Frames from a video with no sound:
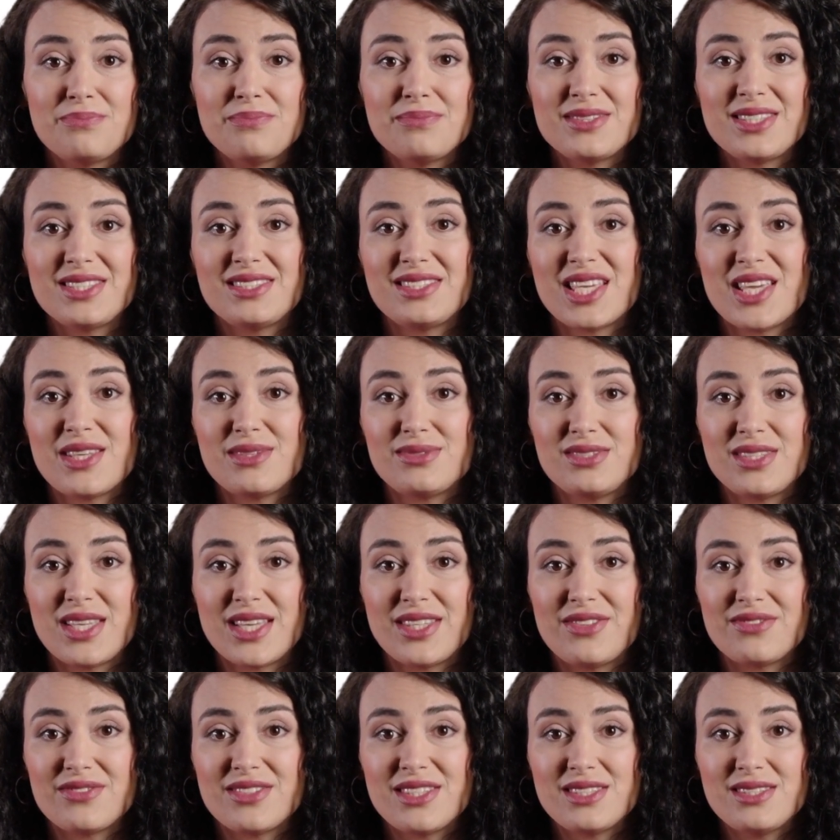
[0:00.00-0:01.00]
A
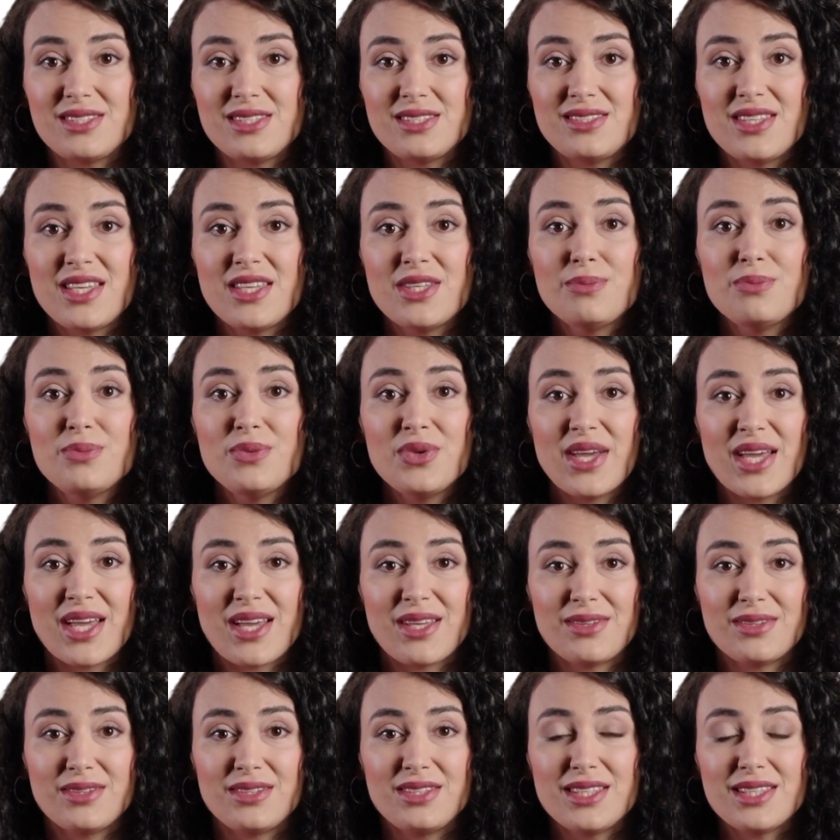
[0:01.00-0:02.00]
downside of this is that a
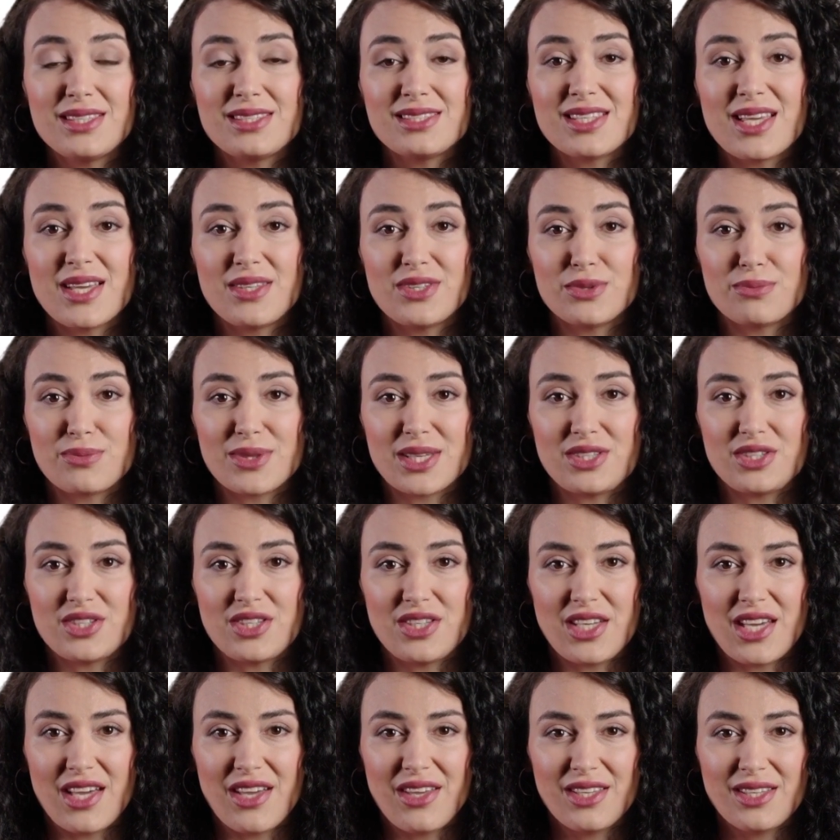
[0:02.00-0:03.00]
plan can sound a bit
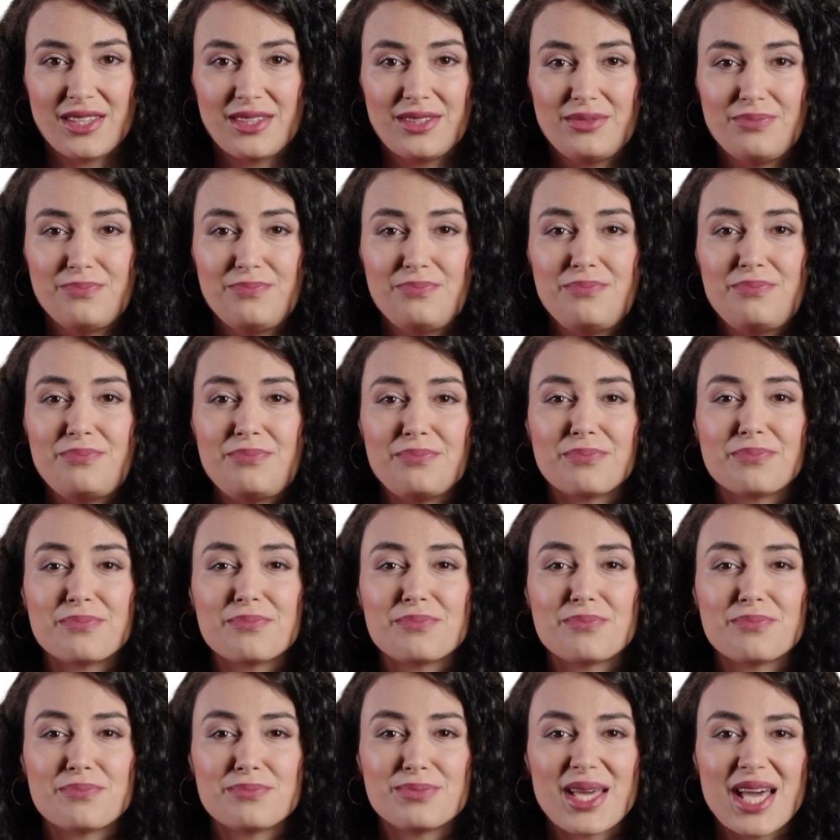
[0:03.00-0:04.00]
generic.
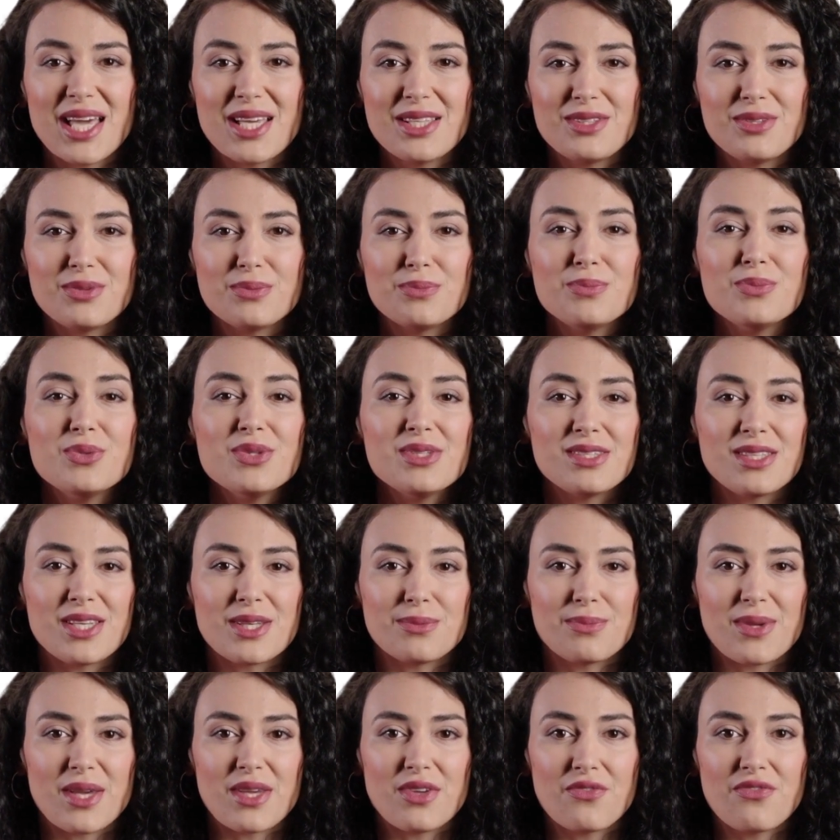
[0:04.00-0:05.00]
But, with
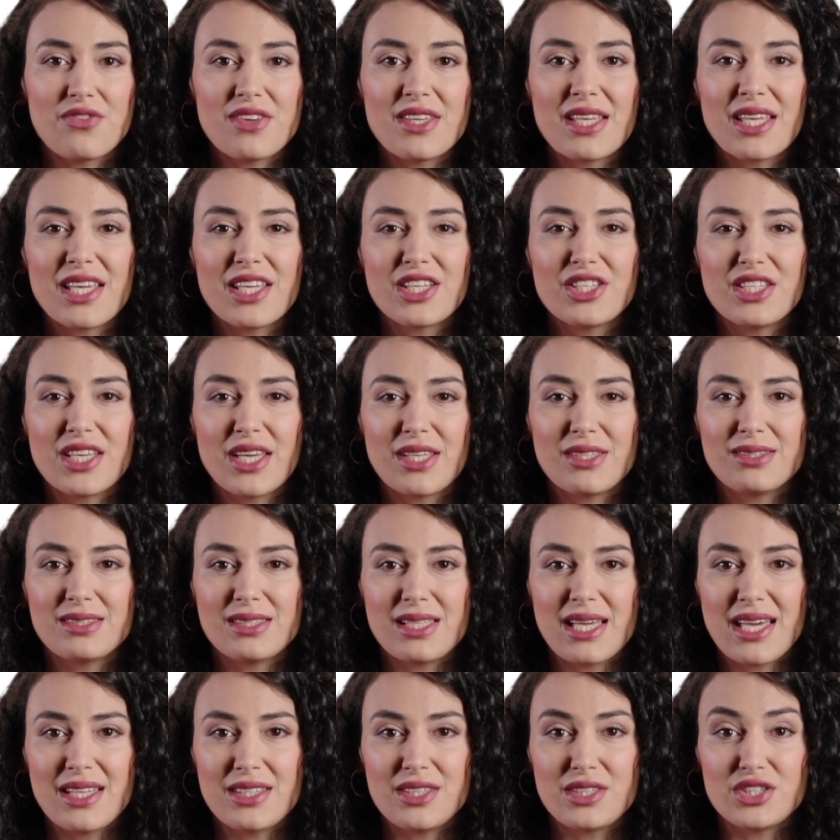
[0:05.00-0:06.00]
some modifications
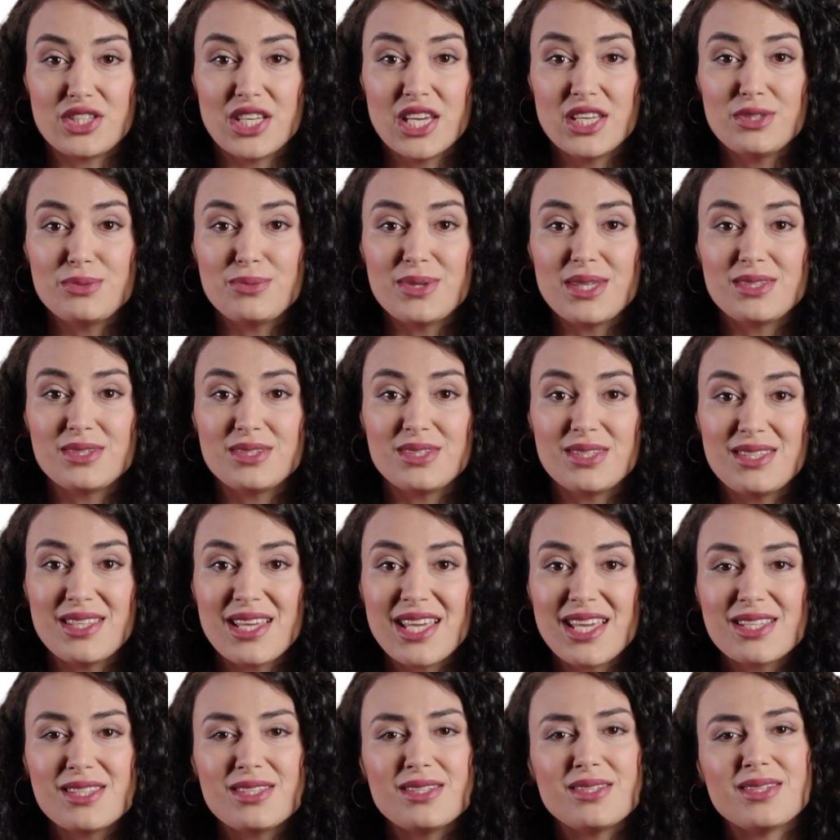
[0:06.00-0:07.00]
and adjustments to
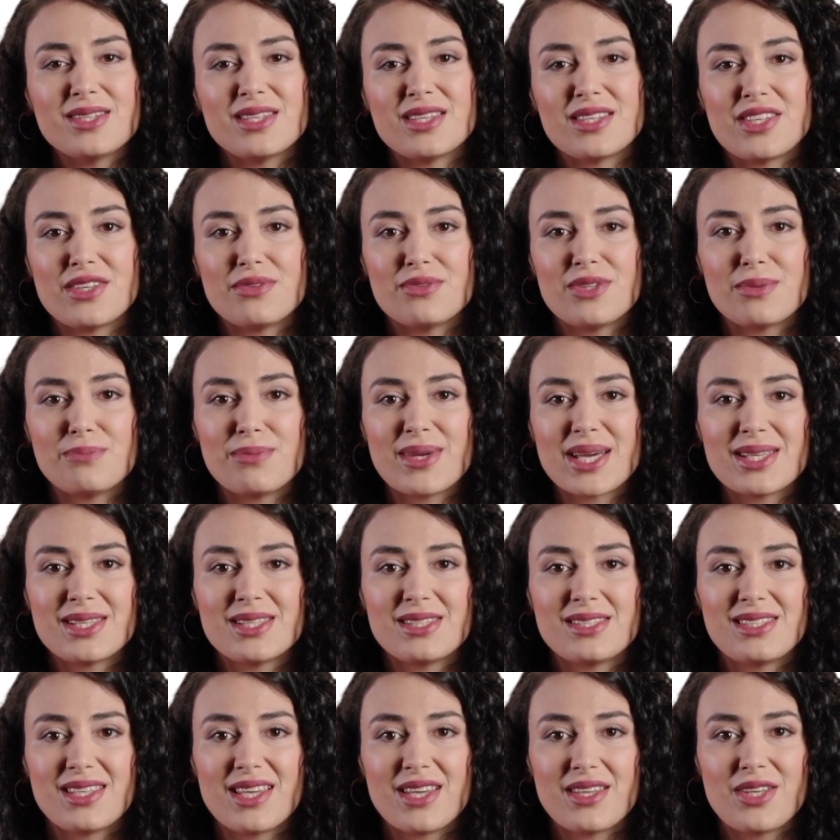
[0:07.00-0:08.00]
this, you can make a
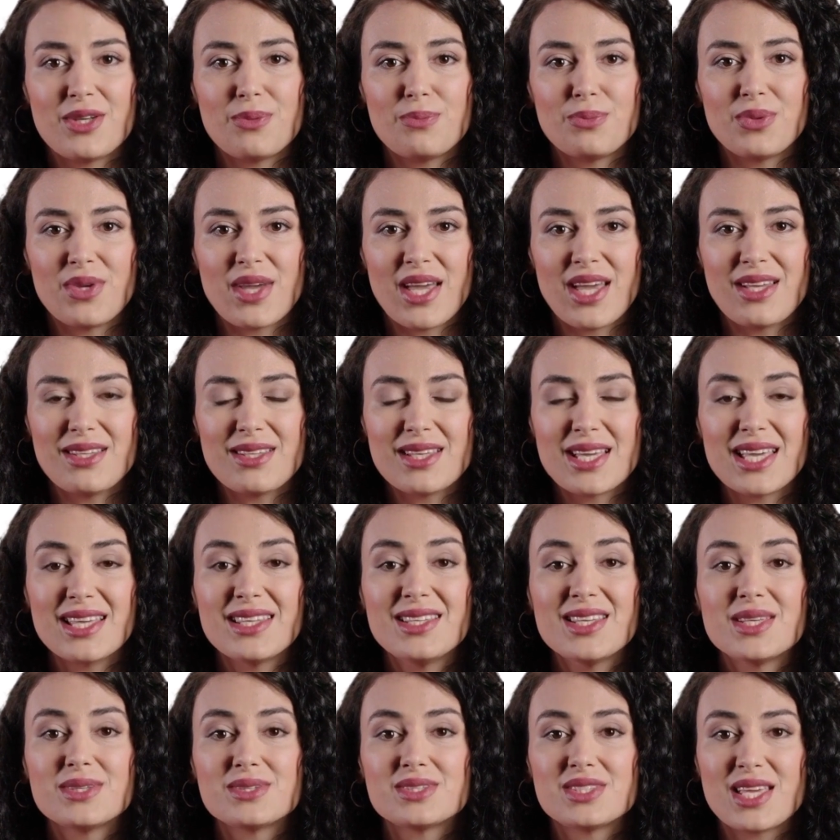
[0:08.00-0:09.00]
solid plan
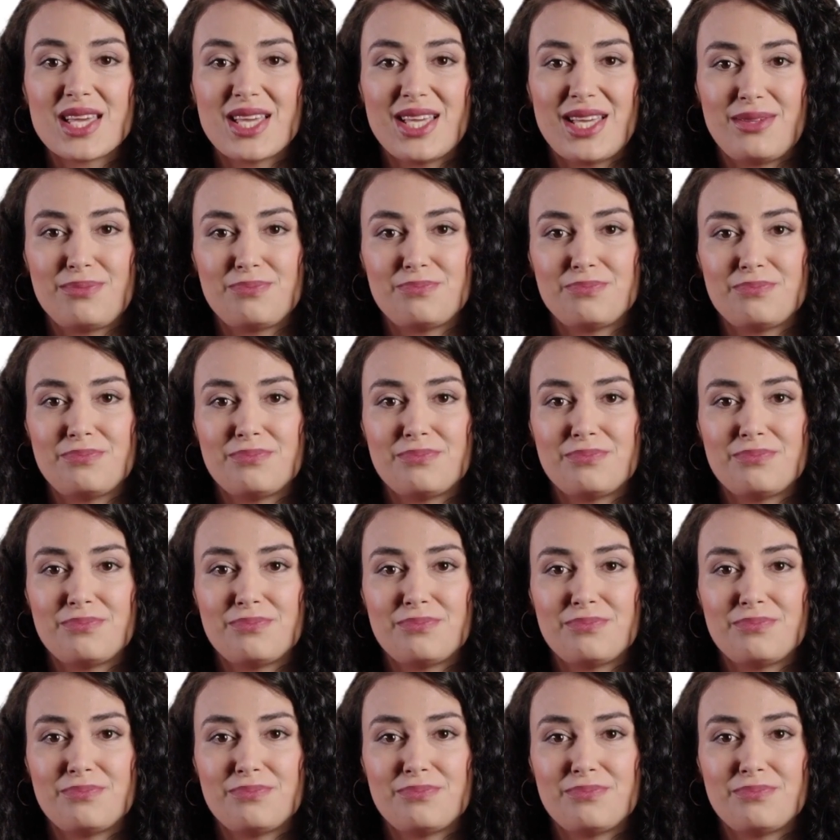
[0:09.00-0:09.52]
in no time.